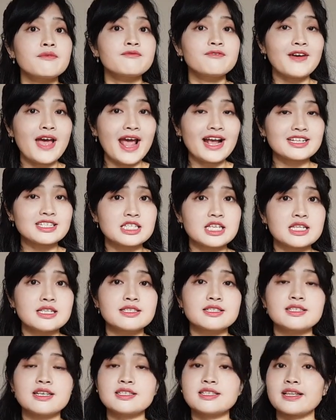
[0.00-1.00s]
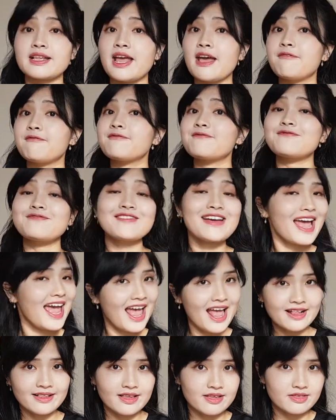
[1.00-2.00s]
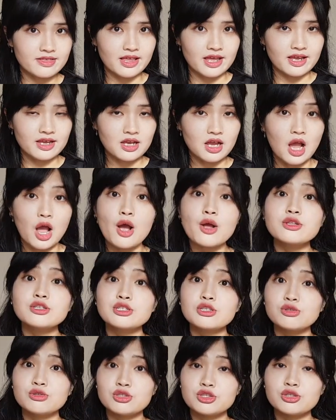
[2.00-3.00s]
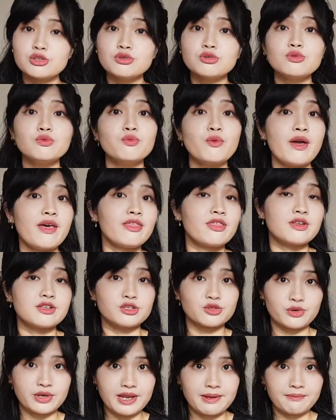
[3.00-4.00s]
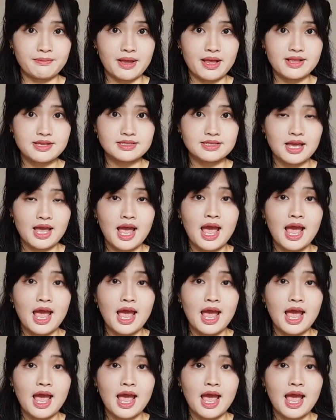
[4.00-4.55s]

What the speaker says: vaccine doesn't have anything to do with the treatment,